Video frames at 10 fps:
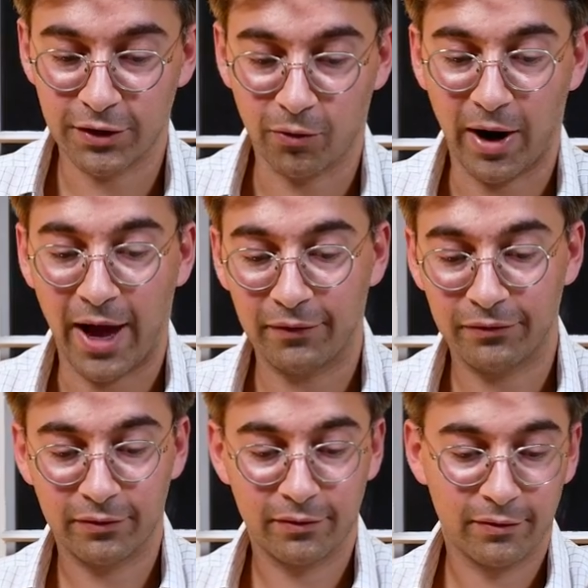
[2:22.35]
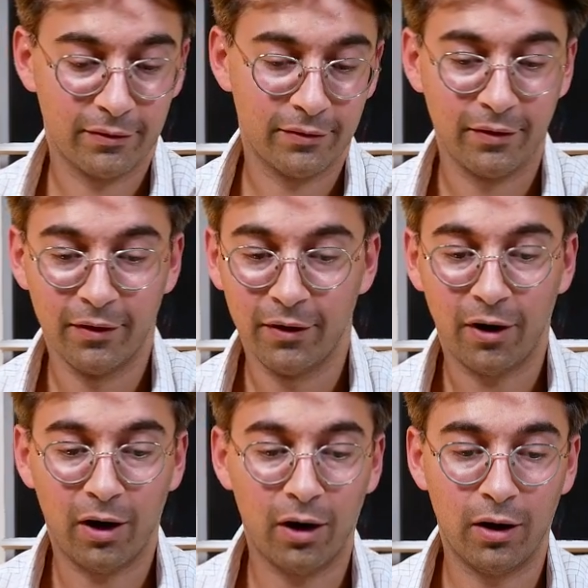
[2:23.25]
is the graph
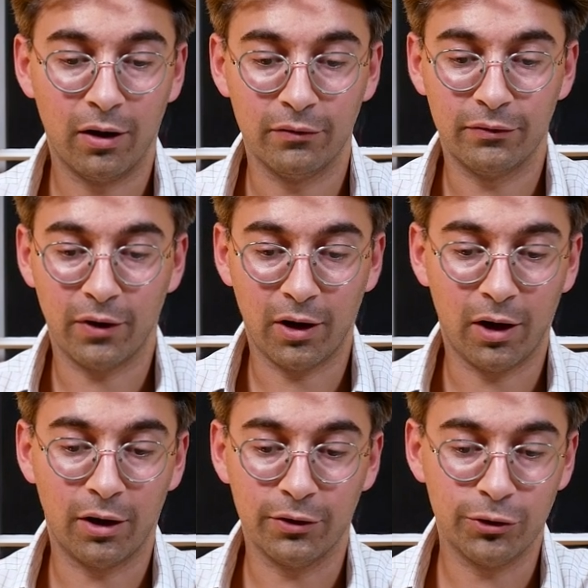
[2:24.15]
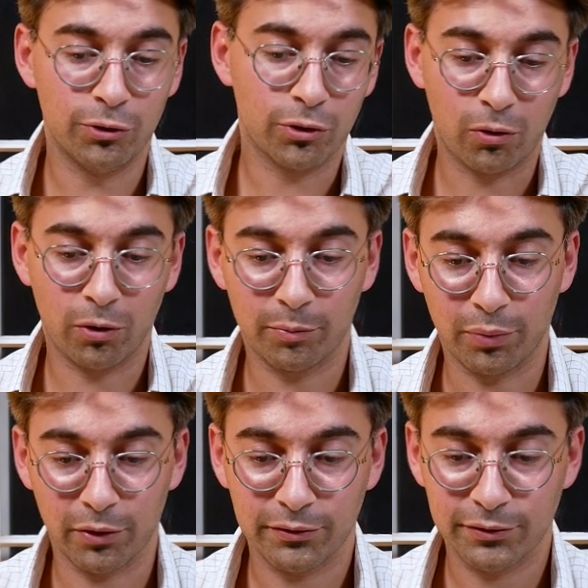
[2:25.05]
of uh,
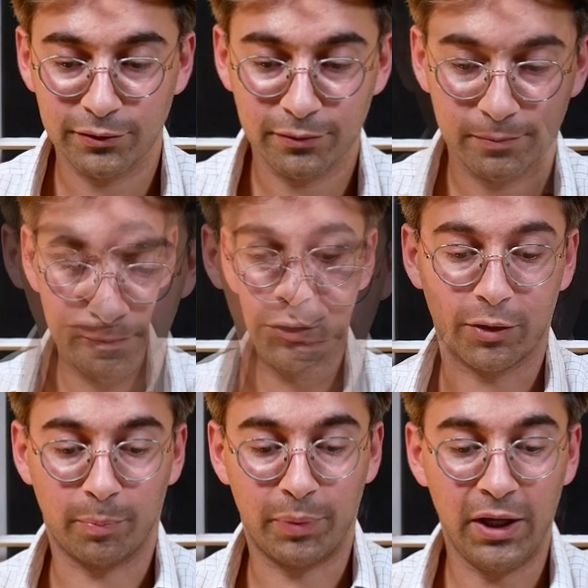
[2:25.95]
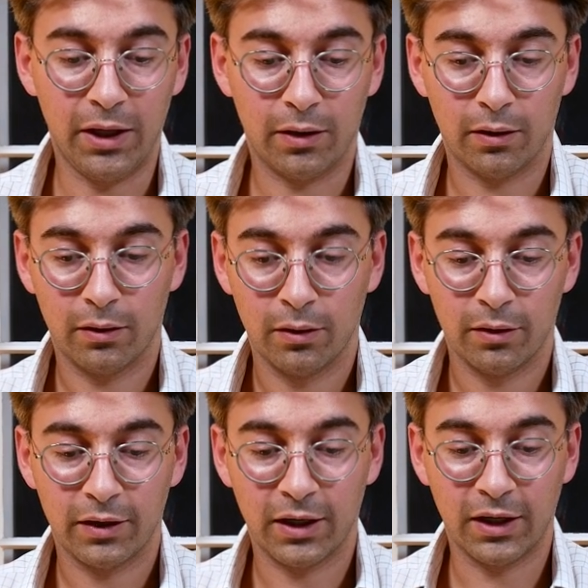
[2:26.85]
unicorn births. Look, the peak
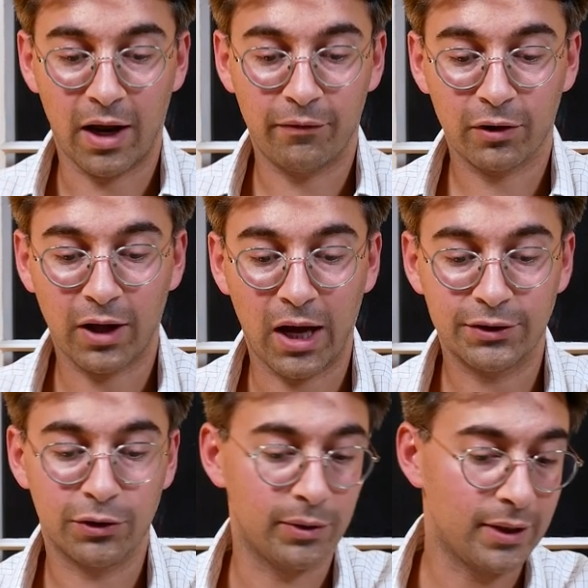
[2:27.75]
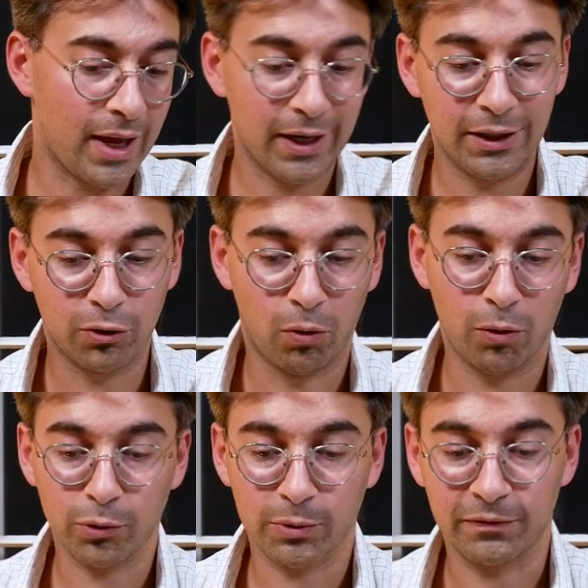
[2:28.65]
that it ever got to in any
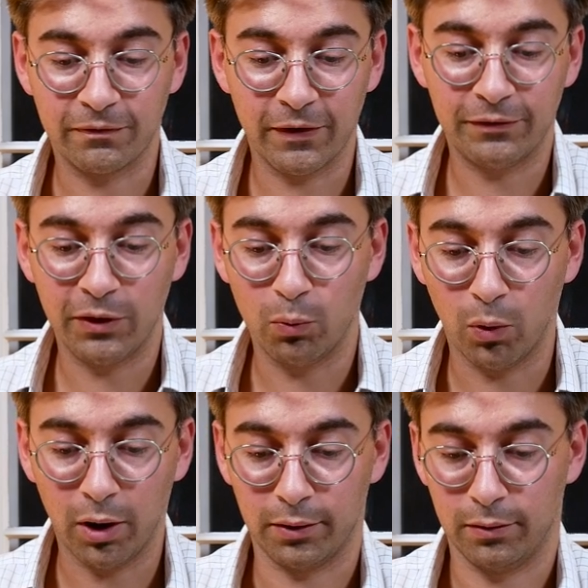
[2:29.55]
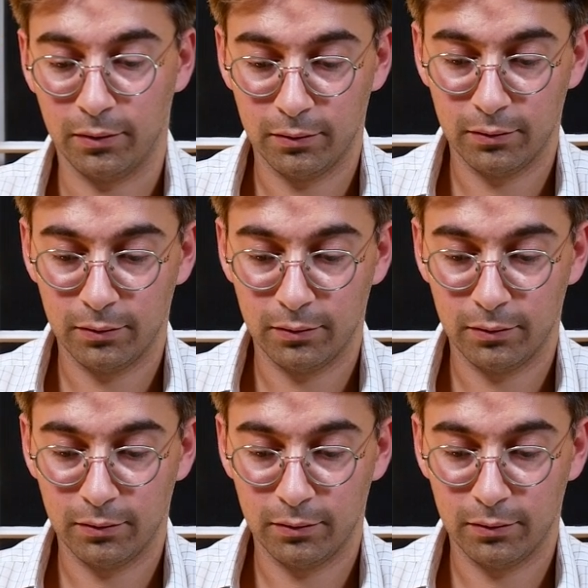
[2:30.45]
quarter was 51.